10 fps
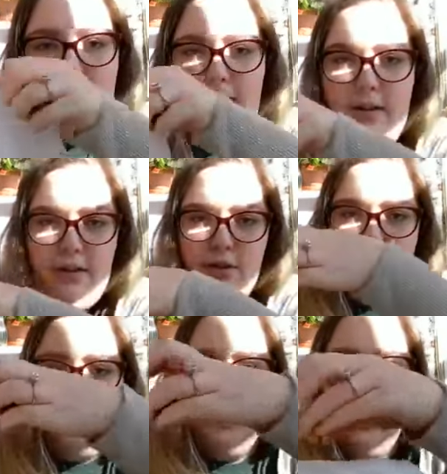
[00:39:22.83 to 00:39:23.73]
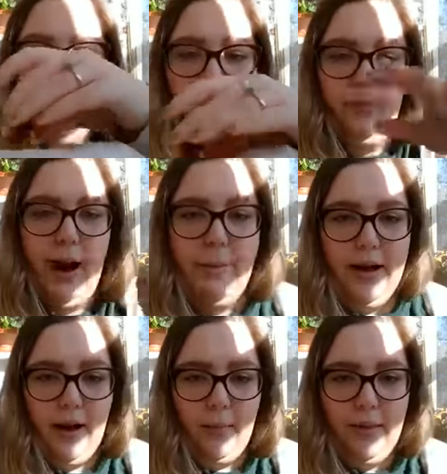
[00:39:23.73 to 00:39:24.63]
and you just want to kind of
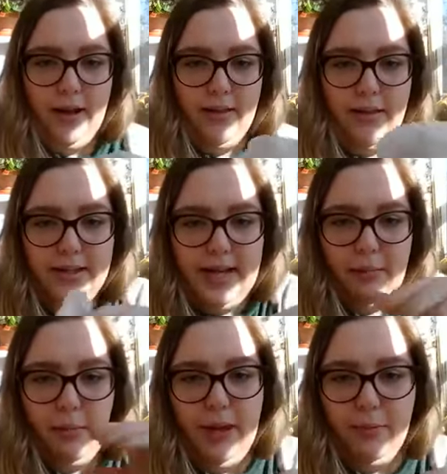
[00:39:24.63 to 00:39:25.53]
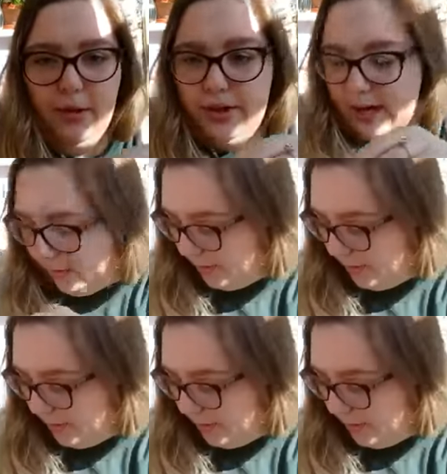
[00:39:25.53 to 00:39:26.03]
wrap it up in the damp paper